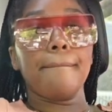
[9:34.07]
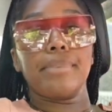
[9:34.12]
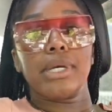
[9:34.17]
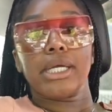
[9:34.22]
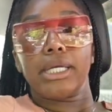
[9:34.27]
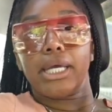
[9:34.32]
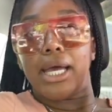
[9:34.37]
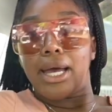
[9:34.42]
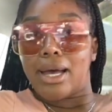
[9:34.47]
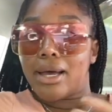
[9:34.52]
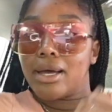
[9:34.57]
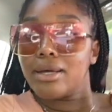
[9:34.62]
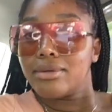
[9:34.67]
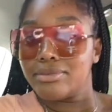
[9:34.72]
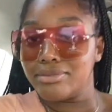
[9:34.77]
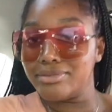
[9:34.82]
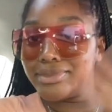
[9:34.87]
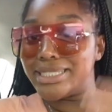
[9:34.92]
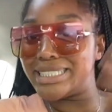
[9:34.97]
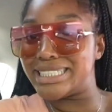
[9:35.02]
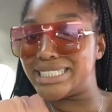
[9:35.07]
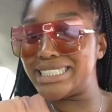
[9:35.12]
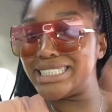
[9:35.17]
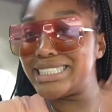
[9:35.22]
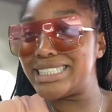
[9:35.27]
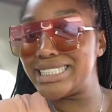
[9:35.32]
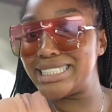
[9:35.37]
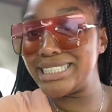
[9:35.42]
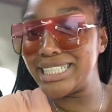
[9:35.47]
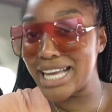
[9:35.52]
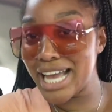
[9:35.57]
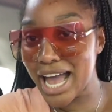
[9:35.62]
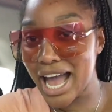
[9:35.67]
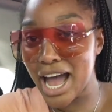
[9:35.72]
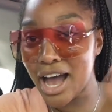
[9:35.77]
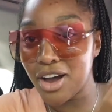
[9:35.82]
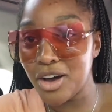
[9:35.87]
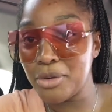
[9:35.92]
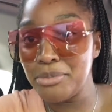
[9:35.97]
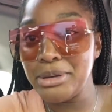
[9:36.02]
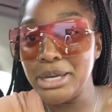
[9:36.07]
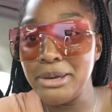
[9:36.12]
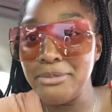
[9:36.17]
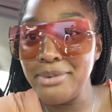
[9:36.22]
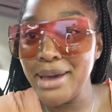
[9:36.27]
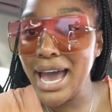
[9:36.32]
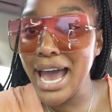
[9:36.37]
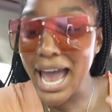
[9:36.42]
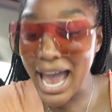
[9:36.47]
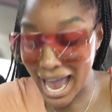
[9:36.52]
But yeah, I'll be back.